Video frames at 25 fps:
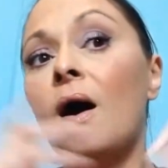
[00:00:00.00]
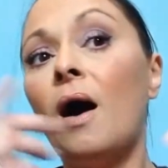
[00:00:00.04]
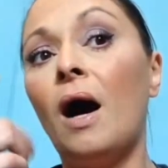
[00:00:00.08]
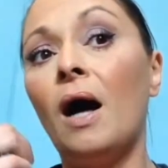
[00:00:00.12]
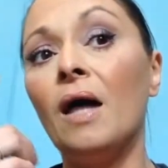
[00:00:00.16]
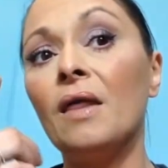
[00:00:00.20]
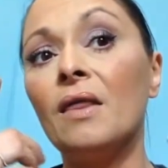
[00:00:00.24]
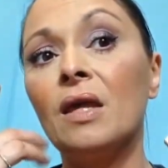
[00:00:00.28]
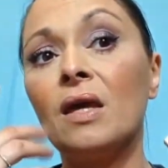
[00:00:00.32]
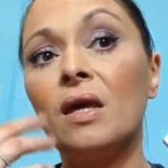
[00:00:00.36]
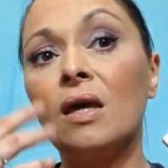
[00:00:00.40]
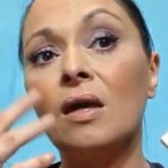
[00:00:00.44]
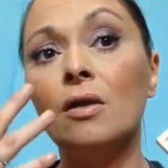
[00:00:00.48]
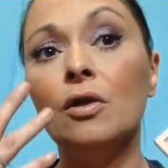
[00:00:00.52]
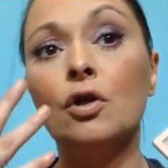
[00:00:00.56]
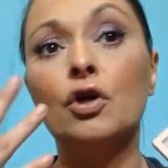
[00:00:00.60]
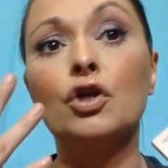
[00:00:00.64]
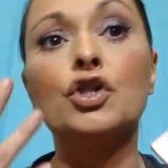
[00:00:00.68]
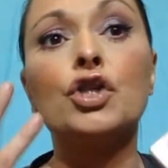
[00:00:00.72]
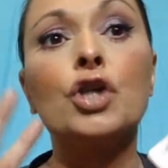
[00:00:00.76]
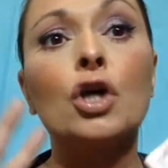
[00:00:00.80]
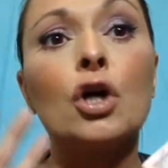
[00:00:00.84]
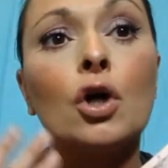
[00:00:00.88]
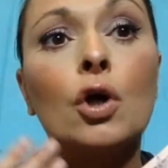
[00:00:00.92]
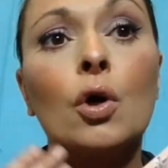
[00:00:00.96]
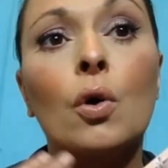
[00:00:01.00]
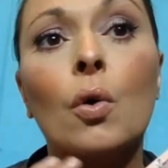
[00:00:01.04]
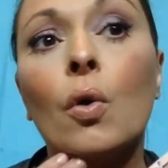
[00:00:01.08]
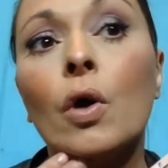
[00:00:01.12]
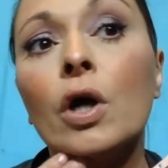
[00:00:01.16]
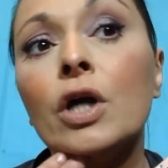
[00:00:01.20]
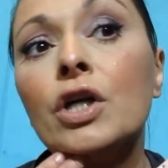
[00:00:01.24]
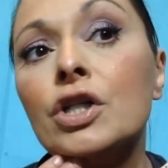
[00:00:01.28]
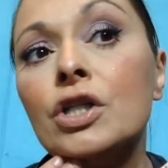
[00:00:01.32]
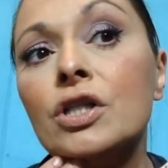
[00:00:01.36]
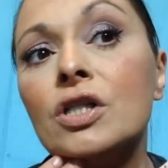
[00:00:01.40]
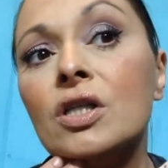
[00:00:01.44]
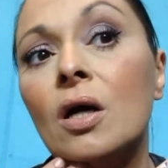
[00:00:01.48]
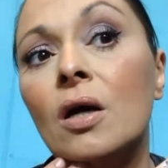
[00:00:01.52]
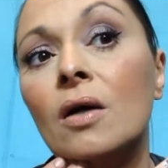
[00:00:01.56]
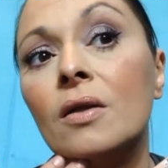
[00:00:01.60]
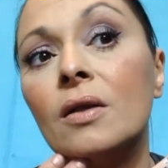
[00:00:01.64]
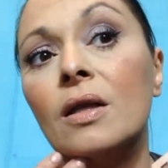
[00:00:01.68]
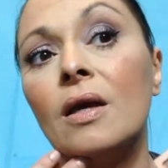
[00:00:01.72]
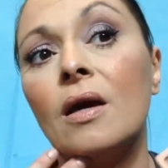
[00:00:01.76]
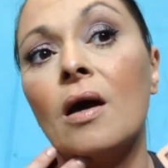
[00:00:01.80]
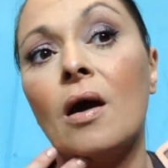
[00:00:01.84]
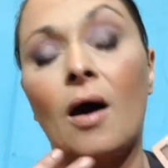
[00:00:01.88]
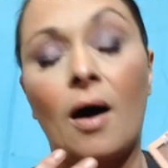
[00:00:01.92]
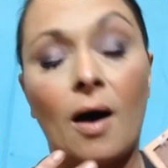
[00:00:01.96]
I think it looks gorgeous on
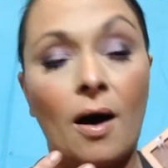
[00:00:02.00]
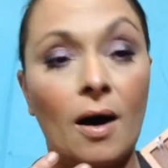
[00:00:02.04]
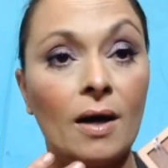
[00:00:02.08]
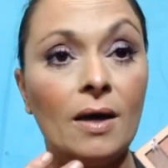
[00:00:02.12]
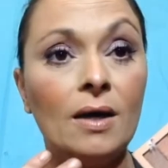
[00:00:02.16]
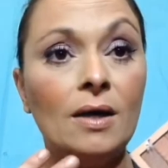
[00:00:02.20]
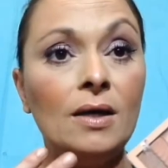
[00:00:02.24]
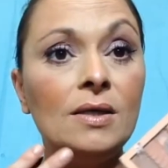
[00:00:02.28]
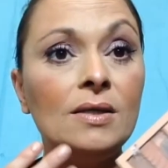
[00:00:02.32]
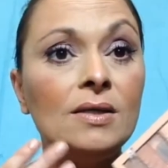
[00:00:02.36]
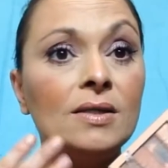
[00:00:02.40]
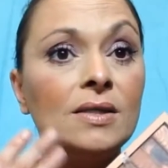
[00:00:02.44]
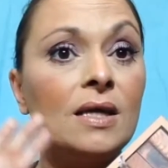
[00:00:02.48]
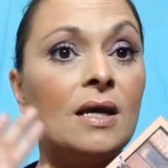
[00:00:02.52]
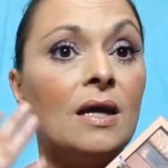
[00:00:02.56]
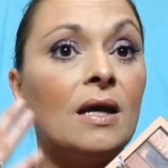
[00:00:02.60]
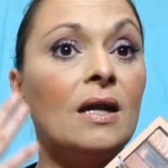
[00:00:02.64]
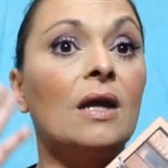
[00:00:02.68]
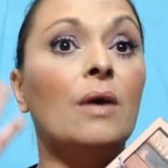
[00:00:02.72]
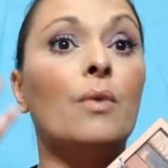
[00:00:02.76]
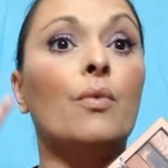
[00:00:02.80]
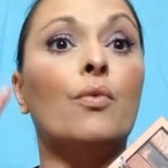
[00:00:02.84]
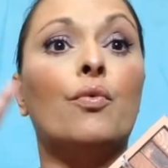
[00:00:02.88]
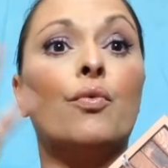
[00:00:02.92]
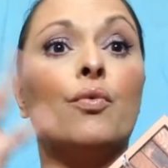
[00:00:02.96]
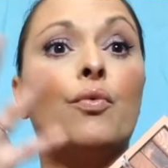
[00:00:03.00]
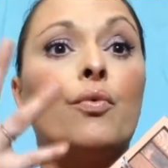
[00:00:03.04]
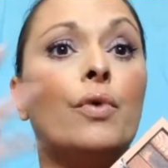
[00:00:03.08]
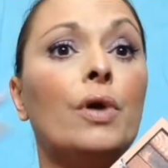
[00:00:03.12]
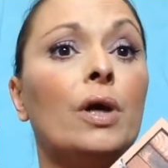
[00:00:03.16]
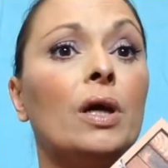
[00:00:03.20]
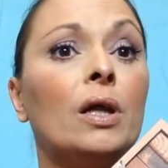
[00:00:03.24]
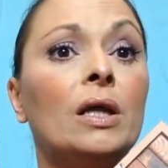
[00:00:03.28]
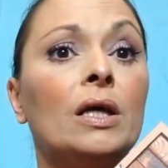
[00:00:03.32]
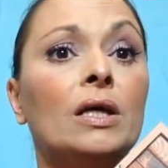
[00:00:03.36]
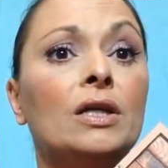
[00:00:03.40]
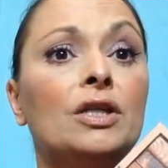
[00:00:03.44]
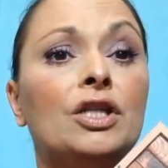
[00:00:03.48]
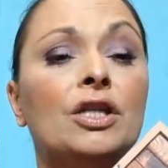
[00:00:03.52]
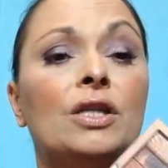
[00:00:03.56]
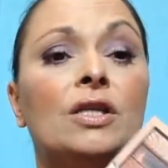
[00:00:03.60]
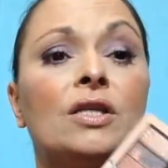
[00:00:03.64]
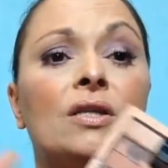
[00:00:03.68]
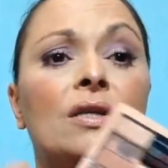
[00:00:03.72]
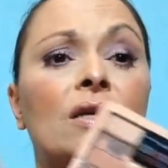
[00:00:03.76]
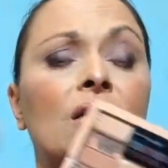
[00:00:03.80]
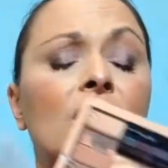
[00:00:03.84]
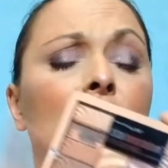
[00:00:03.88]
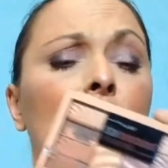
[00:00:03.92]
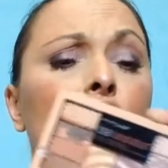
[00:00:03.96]
the eyes and it really
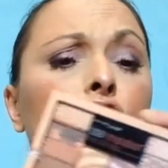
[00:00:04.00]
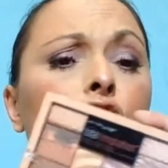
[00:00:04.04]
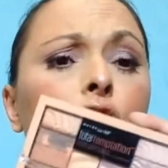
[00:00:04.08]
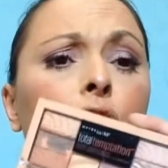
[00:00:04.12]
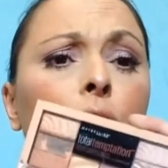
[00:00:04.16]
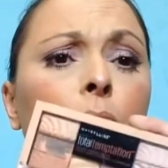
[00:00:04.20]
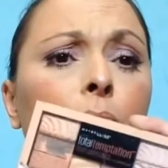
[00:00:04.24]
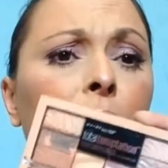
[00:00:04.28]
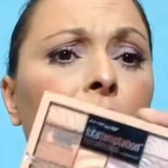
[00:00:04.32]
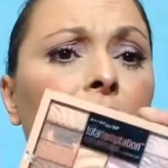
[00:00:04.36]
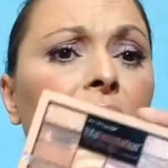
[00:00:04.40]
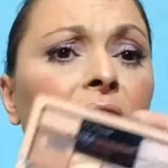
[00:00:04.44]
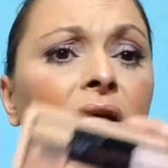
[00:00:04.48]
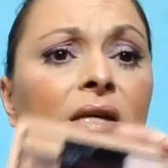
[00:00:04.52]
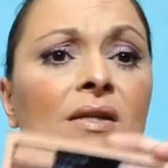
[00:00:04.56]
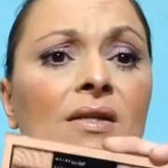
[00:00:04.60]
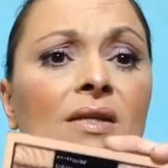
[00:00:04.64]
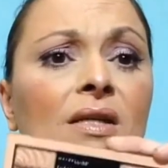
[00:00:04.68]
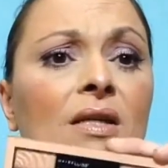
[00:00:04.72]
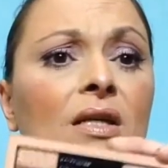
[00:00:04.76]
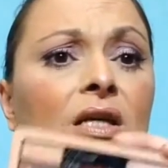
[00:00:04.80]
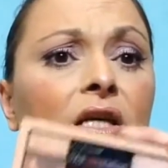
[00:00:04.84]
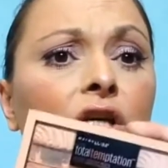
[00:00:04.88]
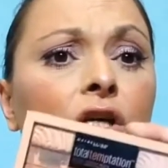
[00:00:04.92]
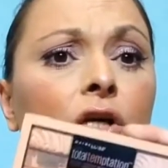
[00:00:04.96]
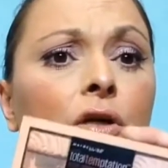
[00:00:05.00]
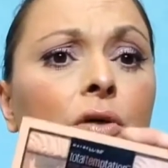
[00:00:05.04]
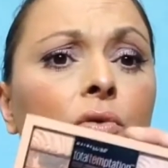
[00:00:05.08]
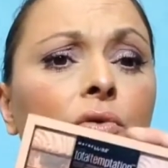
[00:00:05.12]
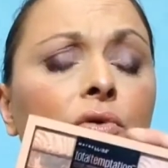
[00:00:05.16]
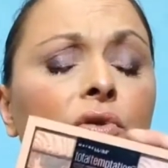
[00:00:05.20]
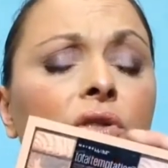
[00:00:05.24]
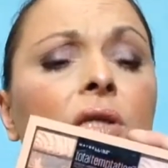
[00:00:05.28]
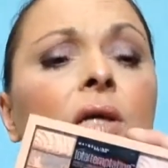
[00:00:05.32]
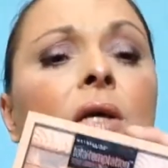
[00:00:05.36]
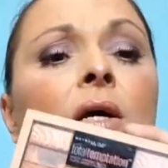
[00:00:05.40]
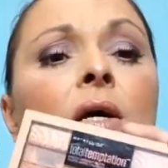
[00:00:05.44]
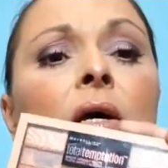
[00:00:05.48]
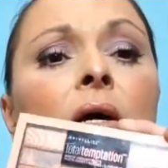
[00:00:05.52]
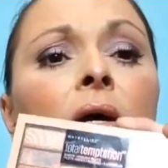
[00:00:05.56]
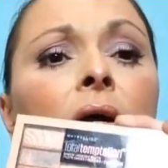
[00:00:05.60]
just super easy to use.